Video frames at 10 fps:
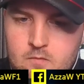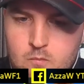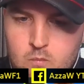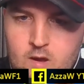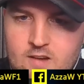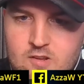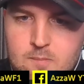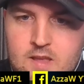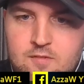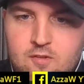Where is
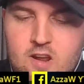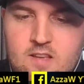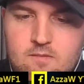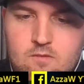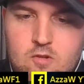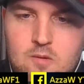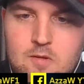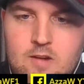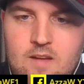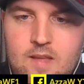P3? Coming
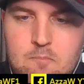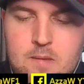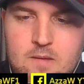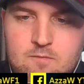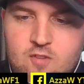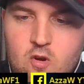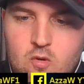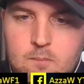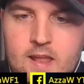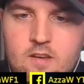around that big final
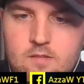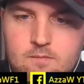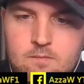bend.